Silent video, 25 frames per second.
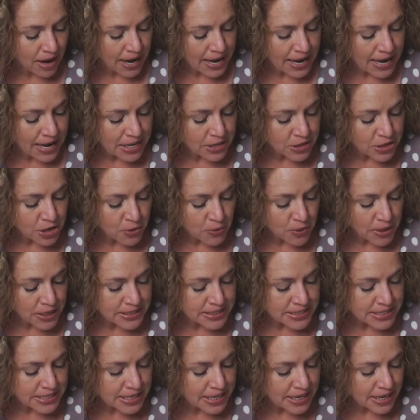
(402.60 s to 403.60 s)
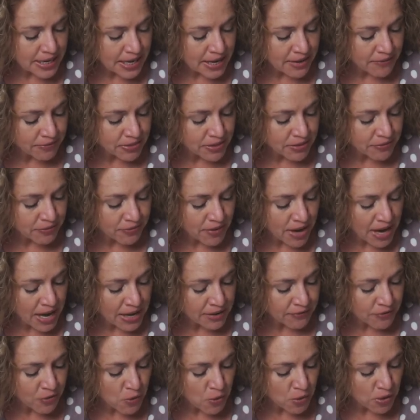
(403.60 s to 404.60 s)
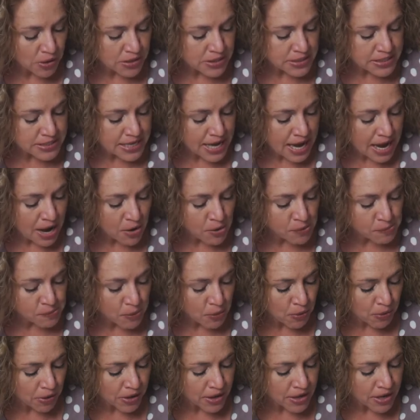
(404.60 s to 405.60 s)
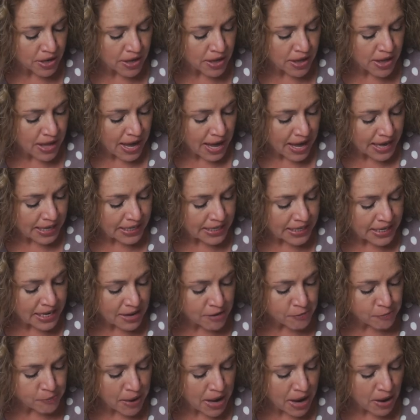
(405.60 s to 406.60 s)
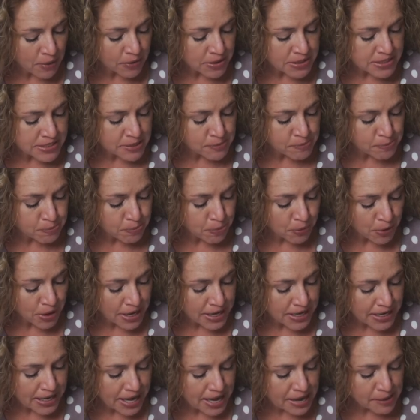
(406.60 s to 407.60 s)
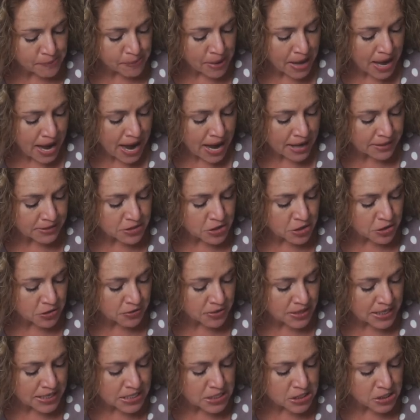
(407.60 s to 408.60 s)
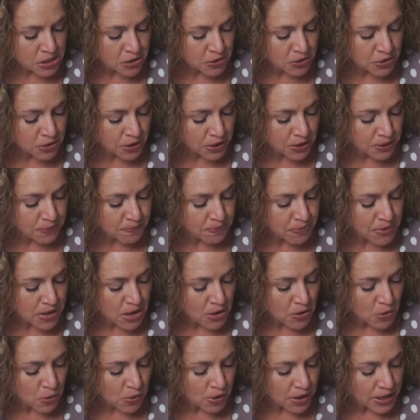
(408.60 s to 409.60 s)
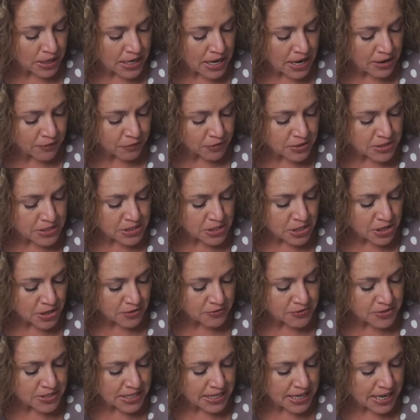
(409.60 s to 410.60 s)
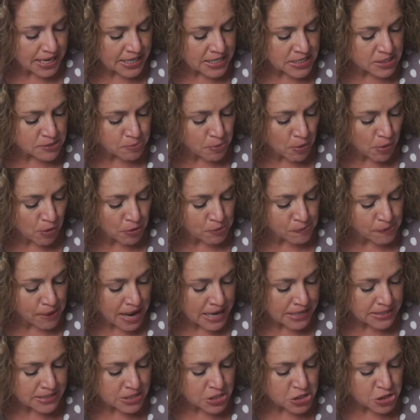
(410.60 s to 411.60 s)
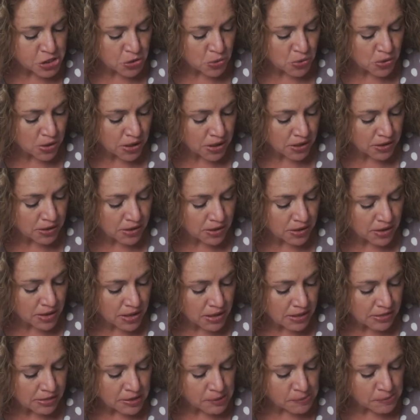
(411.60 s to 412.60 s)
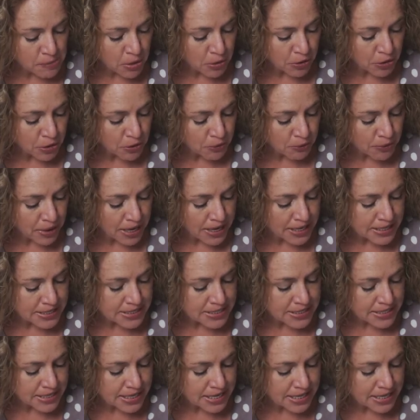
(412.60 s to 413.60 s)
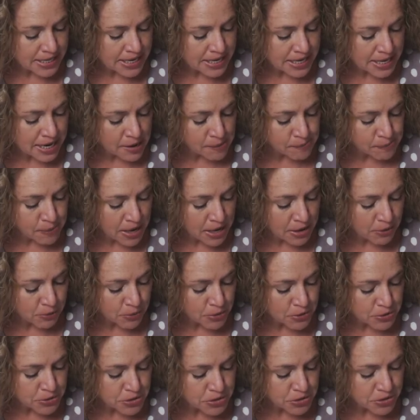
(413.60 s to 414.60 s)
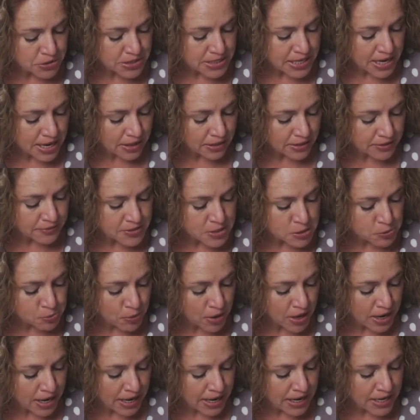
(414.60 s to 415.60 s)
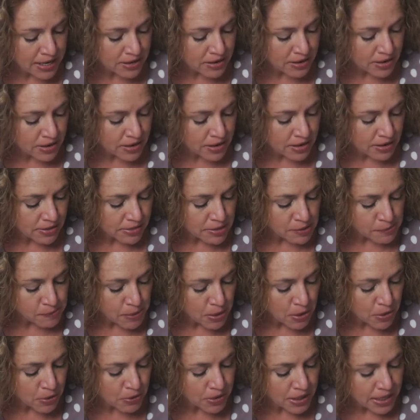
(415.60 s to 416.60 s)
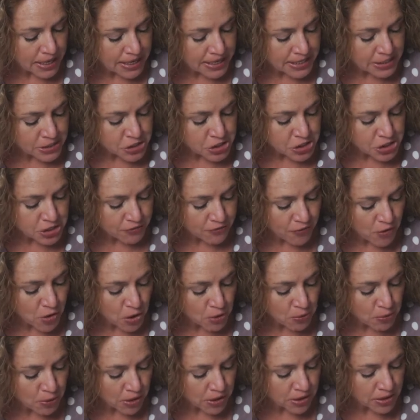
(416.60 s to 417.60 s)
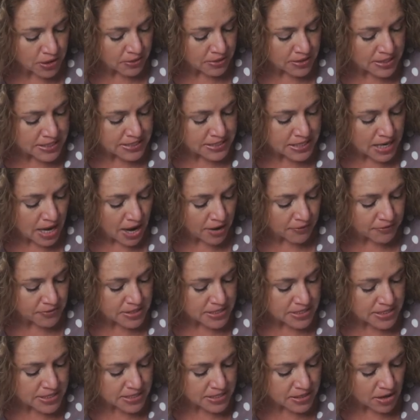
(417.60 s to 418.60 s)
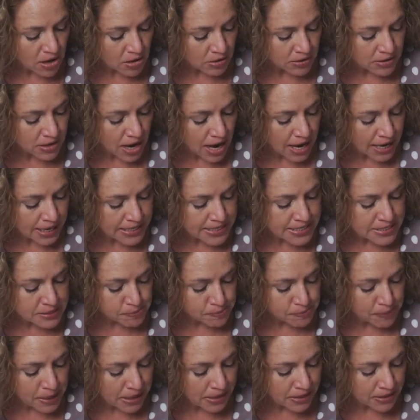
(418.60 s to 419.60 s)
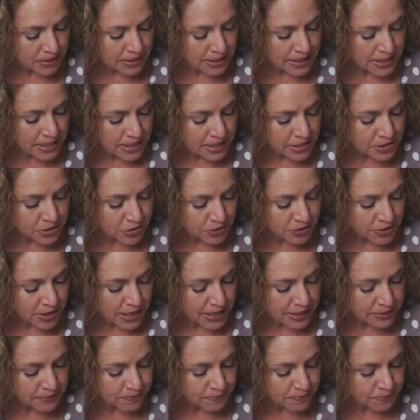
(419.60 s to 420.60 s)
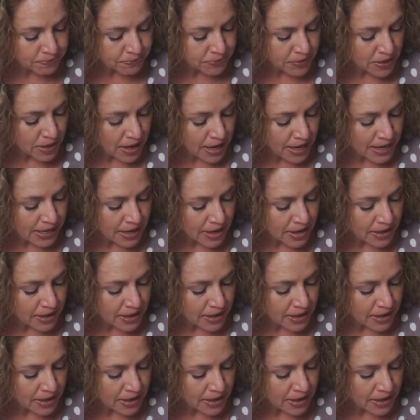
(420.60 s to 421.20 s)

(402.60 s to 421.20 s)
I had no idea if the five horse outboard had enough power to break a path to the scooter or enough reserve to get us both back to shore. The motor raced, kicking up a rooster tail of spray. The boat inched forward, the soft salt ice buckling under it. I